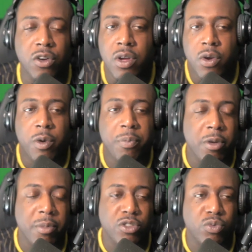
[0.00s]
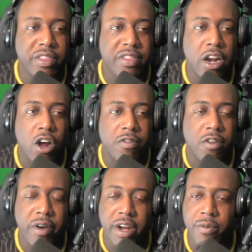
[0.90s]
So we're pretty much written that
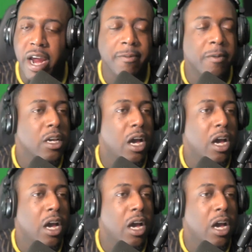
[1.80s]
off already, right?